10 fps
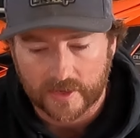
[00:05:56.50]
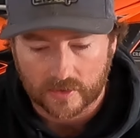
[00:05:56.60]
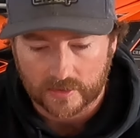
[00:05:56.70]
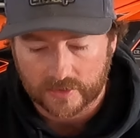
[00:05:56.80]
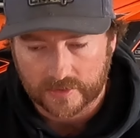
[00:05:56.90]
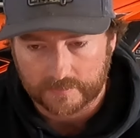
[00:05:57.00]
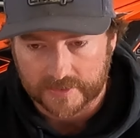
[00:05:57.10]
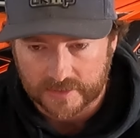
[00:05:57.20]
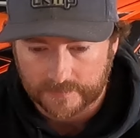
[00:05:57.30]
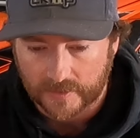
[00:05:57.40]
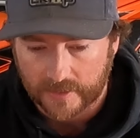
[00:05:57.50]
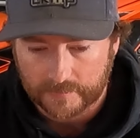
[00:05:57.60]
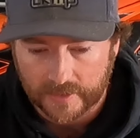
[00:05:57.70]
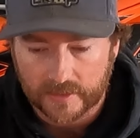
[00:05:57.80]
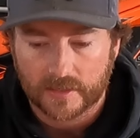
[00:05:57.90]
way earlier than my
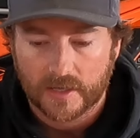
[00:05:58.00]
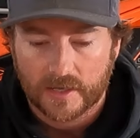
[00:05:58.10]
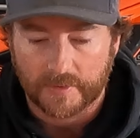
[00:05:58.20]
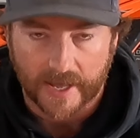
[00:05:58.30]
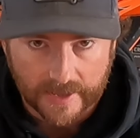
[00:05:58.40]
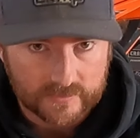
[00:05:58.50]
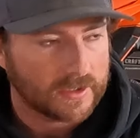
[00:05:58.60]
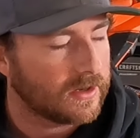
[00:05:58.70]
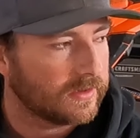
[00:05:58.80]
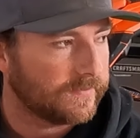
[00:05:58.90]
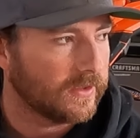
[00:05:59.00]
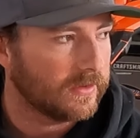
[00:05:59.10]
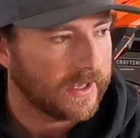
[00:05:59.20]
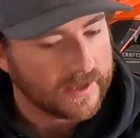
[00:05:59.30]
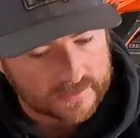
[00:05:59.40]
TPI bike. But I haven't run out of
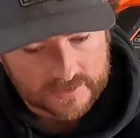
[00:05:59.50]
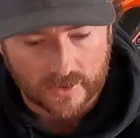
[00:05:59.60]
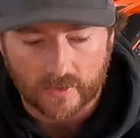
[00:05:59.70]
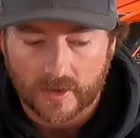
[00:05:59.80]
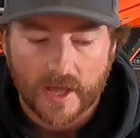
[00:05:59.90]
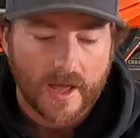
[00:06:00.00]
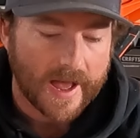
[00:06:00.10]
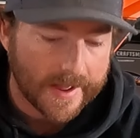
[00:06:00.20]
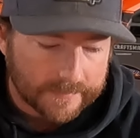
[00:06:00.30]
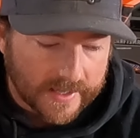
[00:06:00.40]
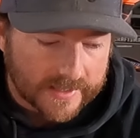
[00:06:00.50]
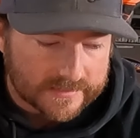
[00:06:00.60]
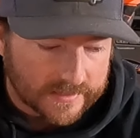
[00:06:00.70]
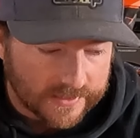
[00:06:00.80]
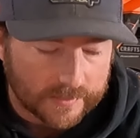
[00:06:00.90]
fuel yet, so I'm
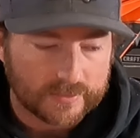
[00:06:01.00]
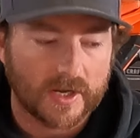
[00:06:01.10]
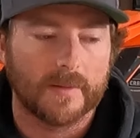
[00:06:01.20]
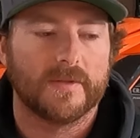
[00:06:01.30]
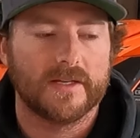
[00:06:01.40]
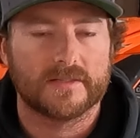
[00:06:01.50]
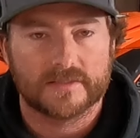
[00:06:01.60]
guessing you're probably